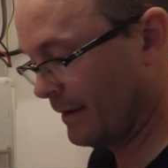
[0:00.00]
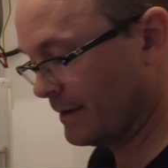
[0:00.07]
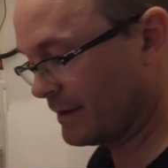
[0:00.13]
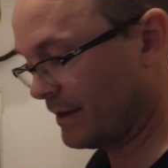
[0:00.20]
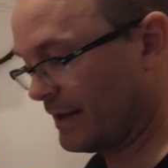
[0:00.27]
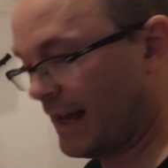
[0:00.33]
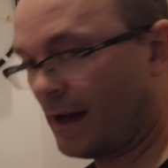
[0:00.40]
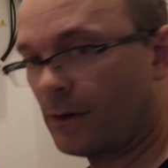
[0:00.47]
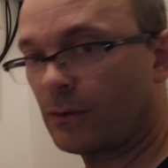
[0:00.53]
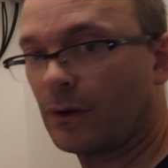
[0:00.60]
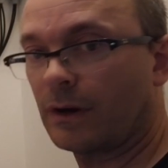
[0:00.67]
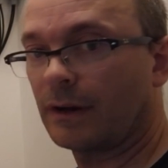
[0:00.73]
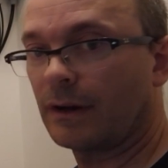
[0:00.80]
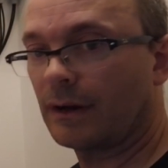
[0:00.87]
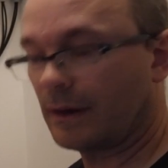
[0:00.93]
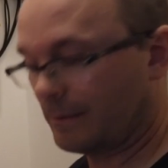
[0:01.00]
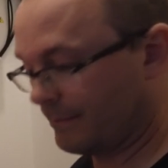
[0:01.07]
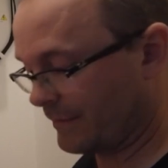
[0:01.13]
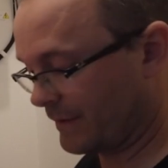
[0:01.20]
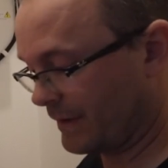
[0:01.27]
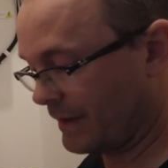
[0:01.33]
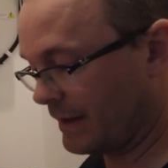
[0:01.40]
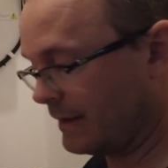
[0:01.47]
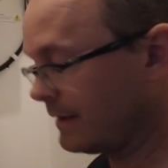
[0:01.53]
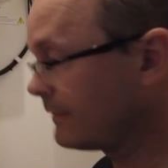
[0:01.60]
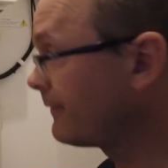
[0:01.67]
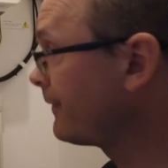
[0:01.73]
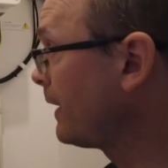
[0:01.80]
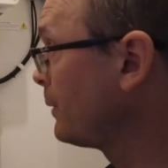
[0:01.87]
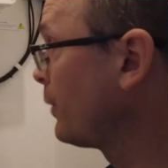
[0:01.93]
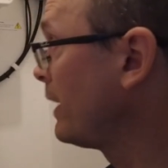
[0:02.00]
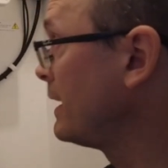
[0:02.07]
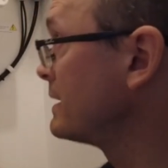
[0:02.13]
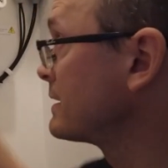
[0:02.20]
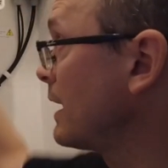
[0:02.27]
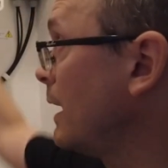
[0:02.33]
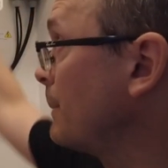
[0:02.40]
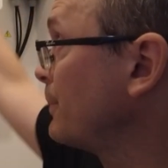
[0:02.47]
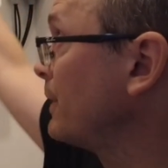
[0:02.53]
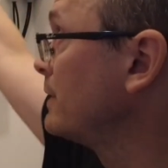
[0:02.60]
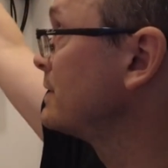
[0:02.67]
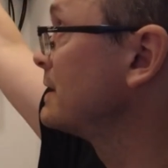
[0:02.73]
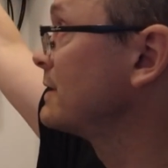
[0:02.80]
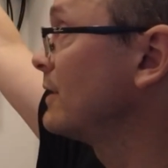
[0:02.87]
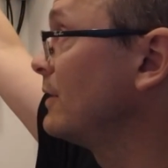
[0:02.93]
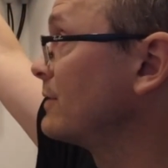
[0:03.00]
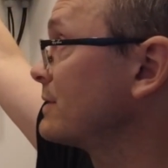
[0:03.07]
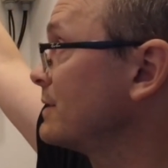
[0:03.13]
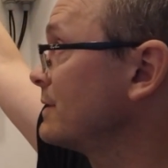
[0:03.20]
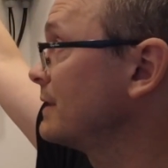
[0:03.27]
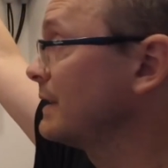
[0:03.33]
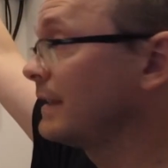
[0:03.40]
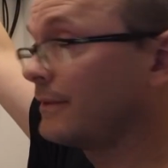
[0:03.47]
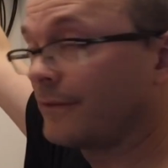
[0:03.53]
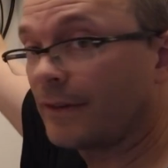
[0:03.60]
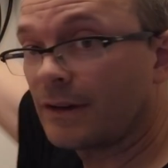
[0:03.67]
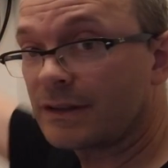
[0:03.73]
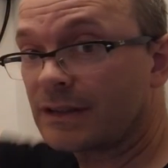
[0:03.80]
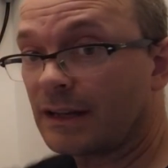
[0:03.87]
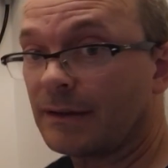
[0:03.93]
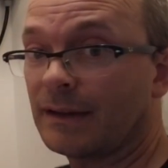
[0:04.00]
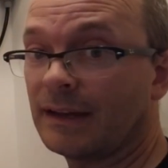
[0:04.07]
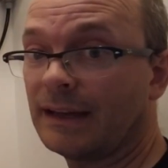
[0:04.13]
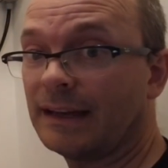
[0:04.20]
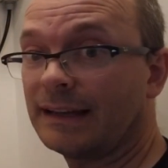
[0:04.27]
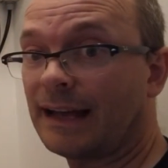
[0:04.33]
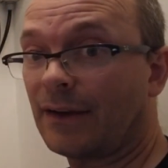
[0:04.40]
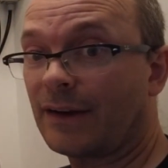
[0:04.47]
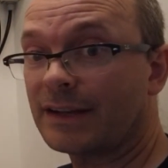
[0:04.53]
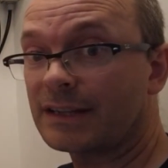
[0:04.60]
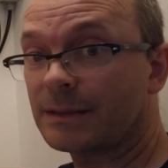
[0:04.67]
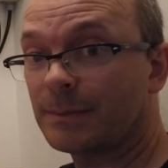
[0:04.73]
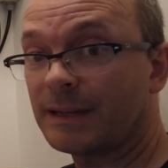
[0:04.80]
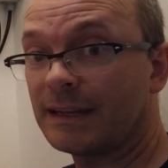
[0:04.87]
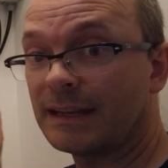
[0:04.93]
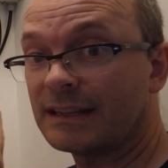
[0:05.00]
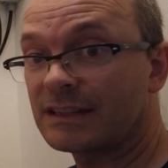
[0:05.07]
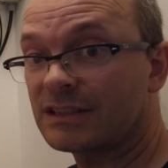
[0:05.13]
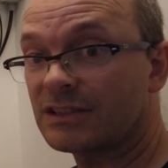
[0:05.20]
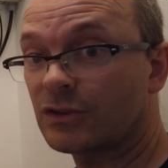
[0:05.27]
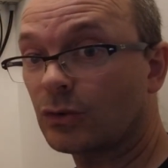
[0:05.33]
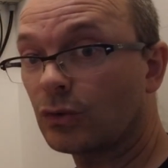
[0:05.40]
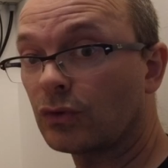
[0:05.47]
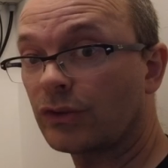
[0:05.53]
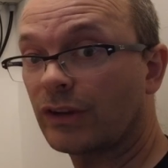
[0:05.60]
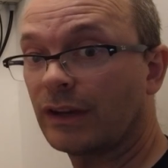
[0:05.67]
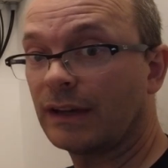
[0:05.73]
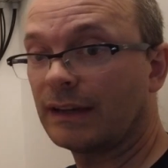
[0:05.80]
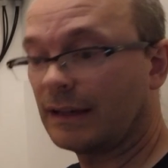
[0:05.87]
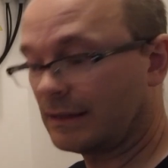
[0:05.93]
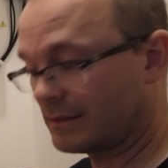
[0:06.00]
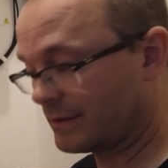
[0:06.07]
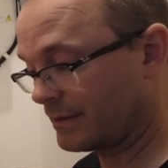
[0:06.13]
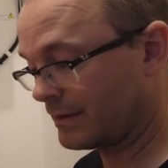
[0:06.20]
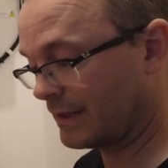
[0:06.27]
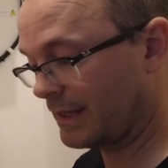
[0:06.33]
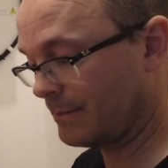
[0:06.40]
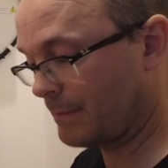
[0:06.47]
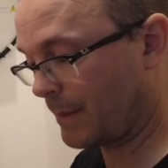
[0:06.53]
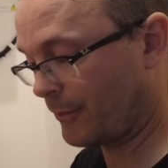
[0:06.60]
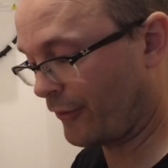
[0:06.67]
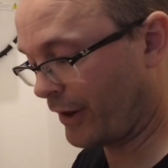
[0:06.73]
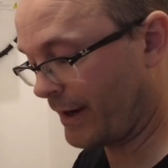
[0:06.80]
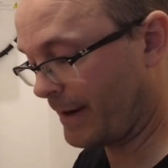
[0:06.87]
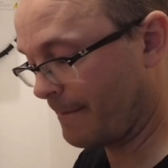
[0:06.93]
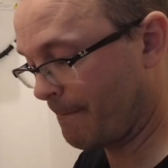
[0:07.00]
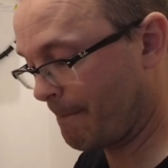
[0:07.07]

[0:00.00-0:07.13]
So now the firmware is uploaded onto the inverter. It now has to be installed into the memory.